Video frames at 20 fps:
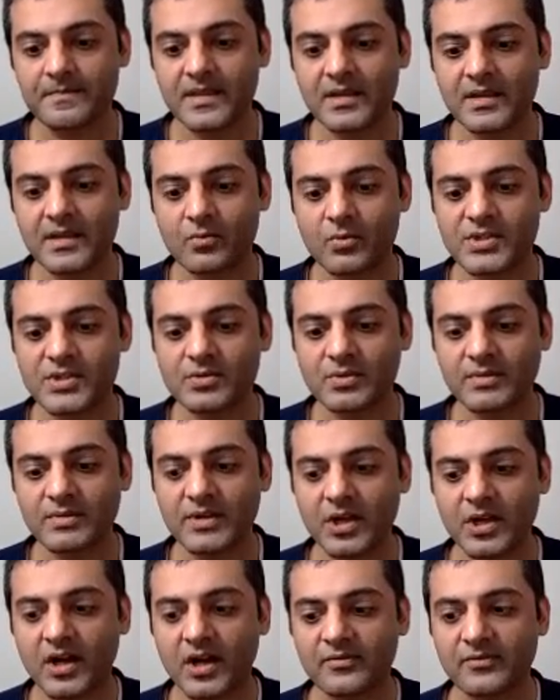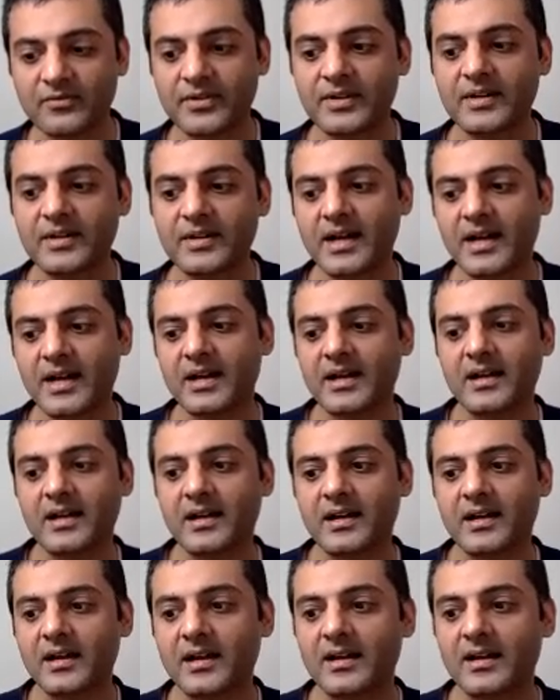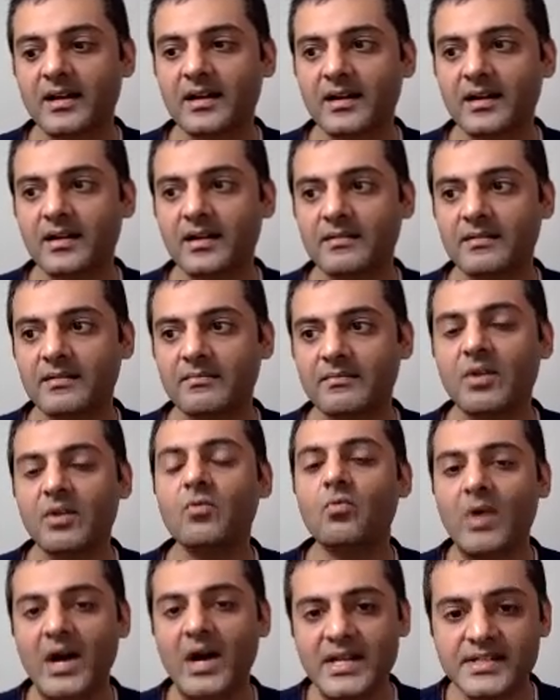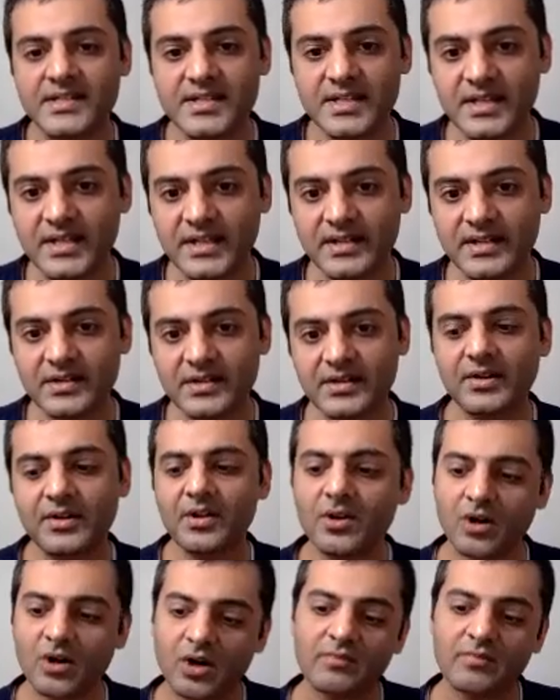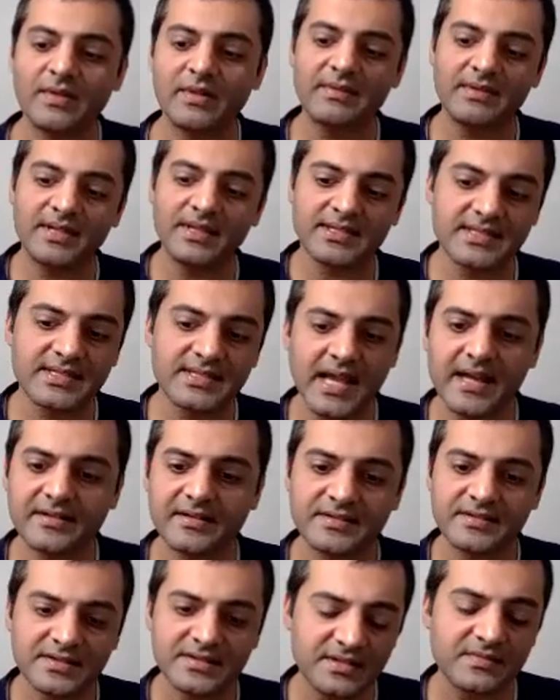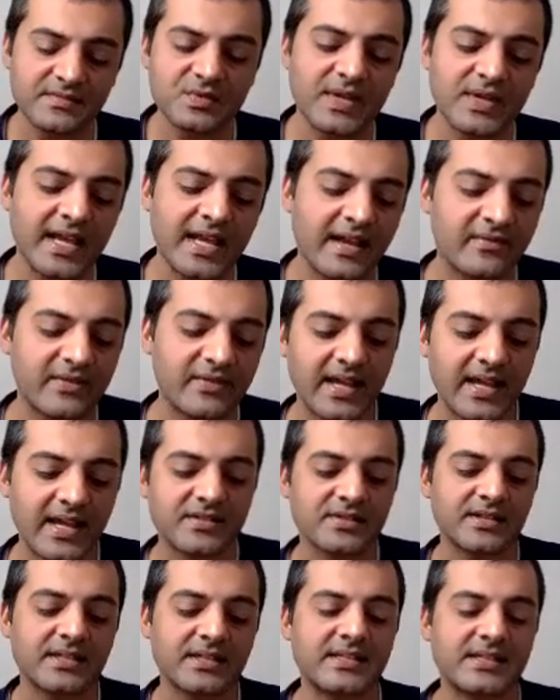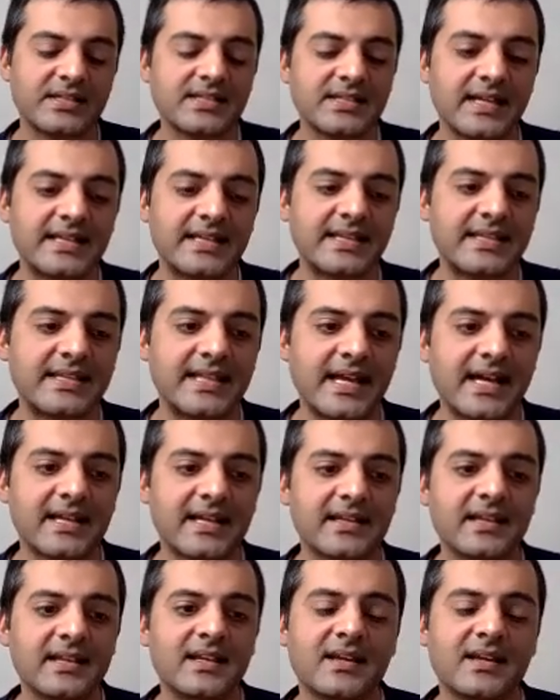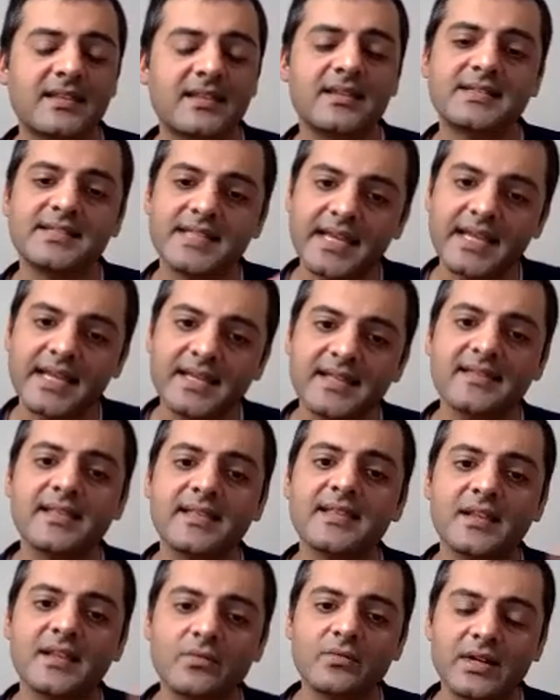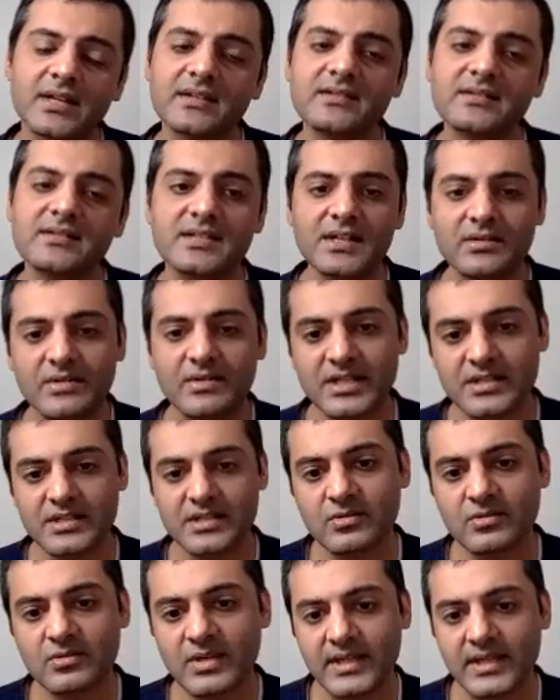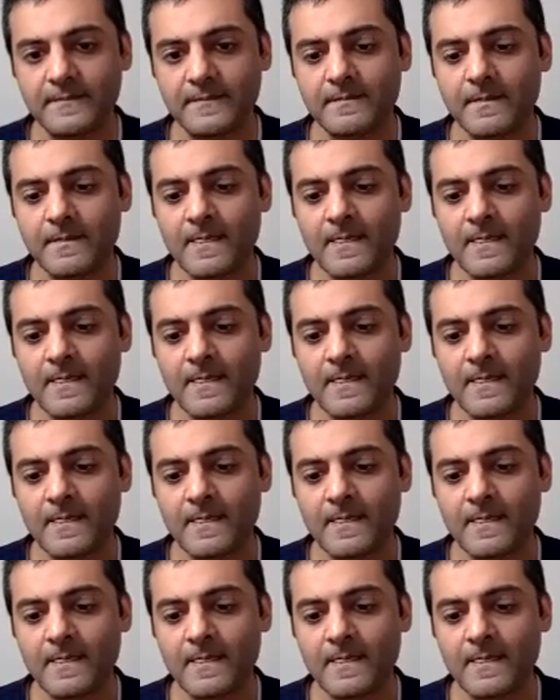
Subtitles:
which will be offered once a year, or maybe in staggered terms. We haven't actually decided that. The second thing that we're considering doing,